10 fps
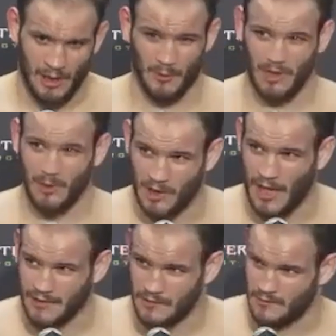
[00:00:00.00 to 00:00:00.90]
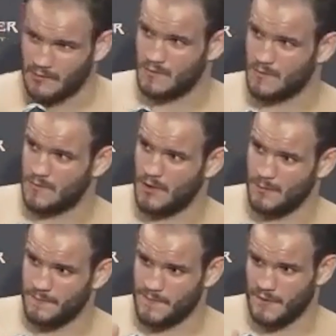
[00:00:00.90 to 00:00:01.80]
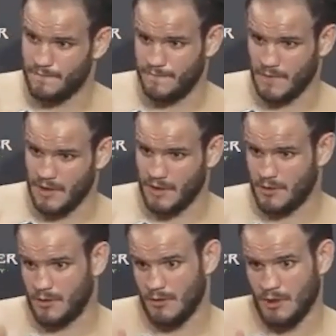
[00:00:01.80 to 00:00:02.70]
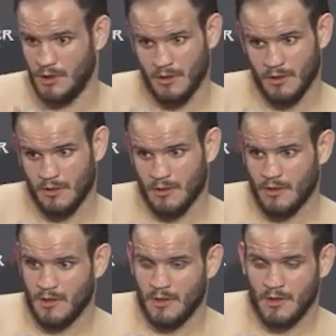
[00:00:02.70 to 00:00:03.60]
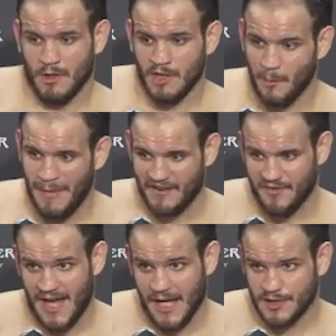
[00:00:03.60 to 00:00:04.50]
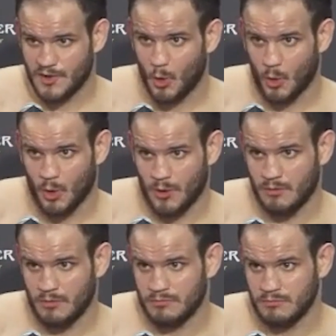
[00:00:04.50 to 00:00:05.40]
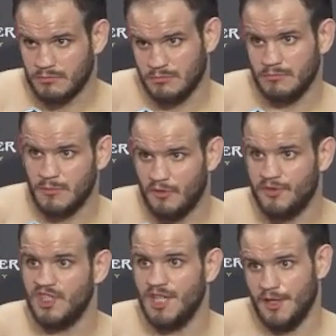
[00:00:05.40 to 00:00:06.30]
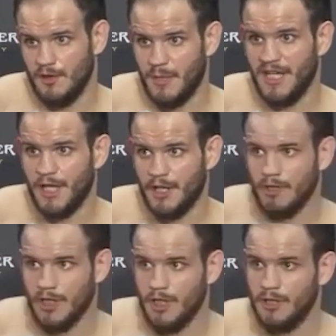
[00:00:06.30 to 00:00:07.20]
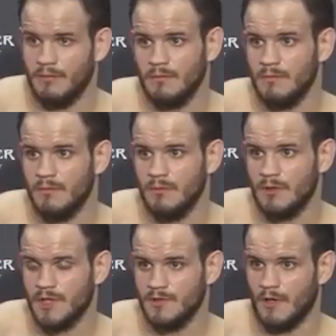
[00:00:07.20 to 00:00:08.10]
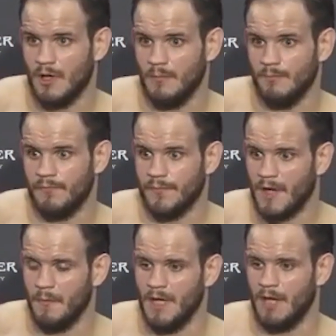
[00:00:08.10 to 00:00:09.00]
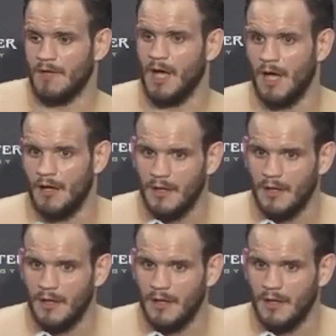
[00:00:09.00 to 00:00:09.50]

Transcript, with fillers: I really would like to to to either come back fast or see the beginning of the year because um, I mean I've got